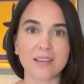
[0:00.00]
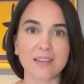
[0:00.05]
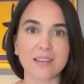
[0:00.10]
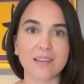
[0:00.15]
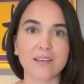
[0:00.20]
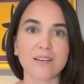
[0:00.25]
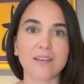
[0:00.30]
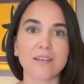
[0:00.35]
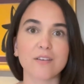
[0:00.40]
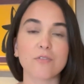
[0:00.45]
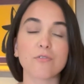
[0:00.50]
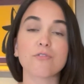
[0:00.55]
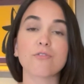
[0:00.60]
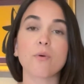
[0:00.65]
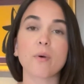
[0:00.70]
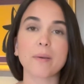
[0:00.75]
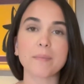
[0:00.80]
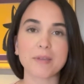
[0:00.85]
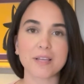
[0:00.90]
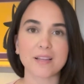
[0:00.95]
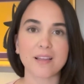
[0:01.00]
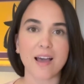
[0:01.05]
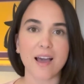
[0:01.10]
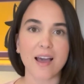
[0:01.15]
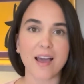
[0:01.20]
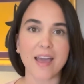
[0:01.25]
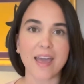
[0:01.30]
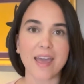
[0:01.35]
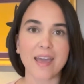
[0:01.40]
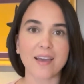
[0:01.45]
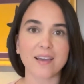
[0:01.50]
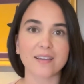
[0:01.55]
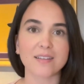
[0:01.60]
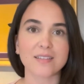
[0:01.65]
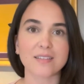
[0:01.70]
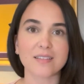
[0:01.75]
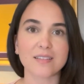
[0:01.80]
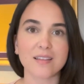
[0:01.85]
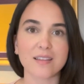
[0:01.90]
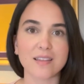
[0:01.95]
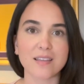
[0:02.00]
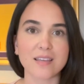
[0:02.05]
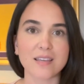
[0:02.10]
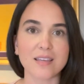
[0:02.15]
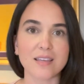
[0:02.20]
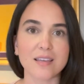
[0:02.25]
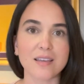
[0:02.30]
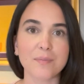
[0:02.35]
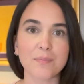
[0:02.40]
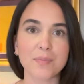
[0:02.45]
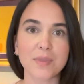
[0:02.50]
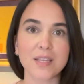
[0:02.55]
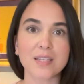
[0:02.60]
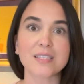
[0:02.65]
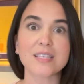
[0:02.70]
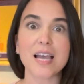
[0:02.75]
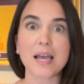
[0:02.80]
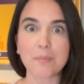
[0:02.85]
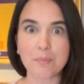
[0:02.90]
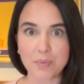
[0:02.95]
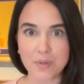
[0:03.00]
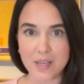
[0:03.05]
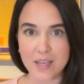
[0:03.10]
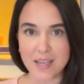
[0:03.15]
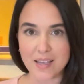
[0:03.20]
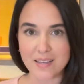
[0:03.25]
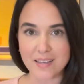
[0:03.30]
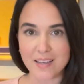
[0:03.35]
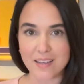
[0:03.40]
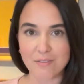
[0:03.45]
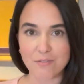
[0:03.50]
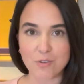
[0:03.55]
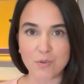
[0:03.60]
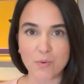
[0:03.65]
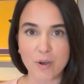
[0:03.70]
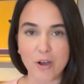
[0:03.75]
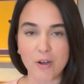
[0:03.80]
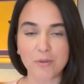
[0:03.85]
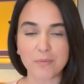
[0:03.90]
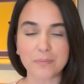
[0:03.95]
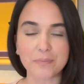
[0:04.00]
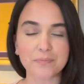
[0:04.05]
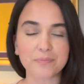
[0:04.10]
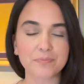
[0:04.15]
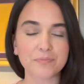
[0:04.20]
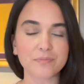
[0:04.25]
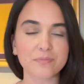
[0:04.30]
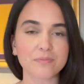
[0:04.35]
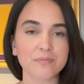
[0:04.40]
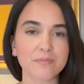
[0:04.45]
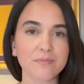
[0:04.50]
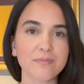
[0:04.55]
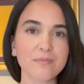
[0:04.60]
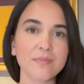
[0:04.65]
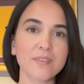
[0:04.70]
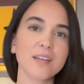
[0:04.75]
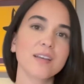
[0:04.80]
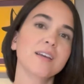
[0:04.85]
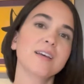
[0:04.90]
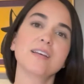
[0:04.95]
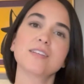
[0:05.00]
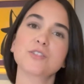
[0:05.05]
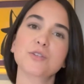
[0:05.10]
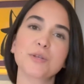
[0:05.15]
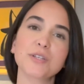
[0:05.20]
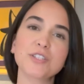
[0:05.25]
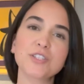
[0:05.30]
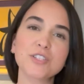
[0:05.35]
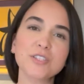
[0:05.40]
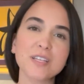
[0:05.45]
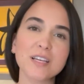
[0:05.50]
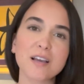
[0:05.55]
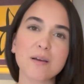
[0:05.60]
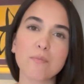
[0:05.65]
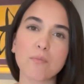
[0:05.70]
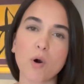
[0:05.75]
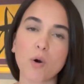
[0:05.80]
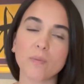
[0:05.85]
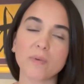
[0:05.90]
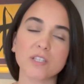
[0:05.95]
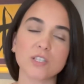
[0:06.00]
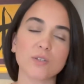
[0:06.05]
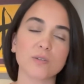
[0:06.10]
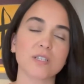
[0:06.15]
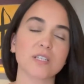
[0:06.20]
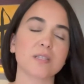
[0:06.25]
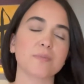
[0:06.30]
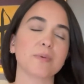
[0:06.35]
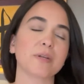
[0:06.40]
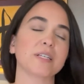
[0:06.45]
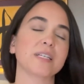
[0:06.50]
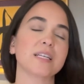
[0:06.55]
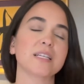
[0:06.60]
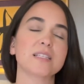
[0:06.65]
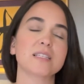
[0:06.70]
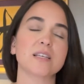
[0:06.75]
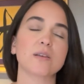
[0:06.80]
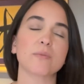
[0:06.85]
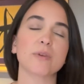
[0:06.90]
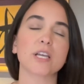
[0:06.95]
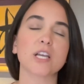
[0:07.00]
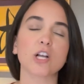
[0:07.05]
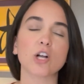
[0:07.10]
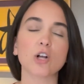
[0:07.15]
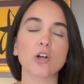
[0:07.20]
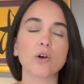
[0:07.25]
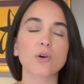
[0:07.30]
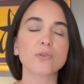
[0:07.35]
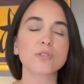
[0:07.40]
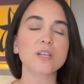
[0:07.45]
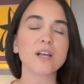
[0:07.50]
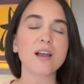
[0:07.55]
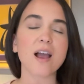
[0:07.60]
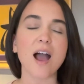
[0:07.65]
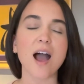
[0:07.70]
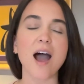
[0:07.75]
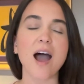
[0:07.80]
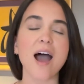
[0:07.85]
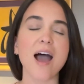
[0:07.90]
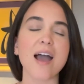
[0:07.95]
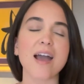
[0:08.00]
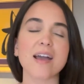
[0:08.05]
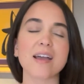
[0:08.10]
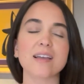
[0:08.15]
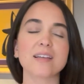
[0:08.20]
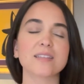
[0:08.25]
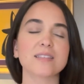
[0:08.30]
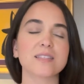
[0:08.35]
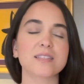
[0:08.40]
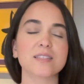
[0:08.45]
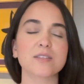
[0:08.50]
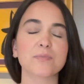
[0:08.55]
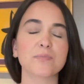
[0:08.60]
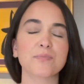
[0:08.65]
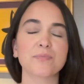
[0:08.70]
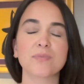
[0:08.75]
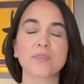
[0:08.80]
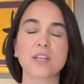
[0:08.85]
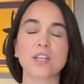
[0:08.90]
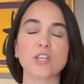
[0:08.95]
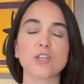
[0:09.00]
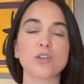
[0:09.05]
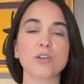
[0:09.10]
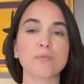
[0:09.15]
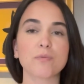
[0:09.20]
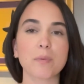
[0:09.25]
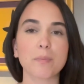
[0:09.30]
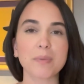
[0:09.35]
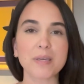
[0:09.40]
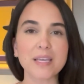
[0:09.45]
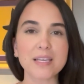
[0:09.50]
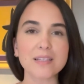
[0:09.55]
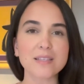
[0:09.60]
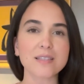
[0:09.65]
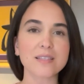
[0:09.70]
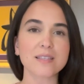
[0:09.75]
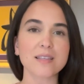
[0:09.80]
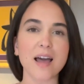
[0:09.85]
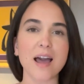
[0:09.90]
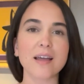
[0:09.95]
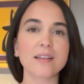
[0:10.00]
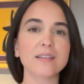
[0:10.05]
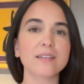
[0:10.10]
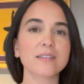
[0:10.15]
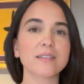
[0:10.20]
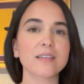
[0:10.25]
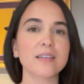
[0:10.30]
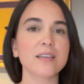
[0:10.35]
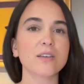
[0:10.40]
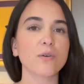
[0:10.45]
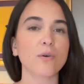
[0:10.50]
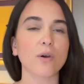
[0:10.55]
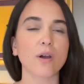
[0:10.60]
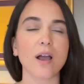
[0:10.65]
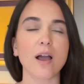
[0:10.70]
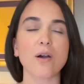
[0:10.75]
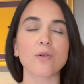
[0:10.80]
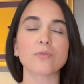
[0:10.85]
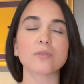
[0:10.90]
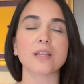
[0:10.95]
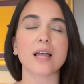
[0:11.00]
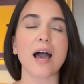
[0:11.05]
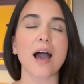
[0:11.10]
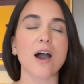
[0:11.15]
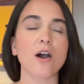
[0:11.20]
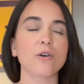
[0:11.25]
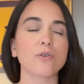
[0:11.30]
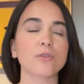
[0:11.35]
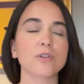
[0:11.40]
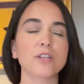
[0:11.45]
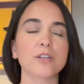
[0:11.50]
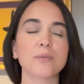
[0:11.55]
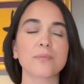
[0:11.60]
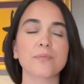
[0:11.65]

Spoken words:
the formula and the template, if you will. So let's just take a moment to experience it. We can close our eyes. You can repeat silently or out loud.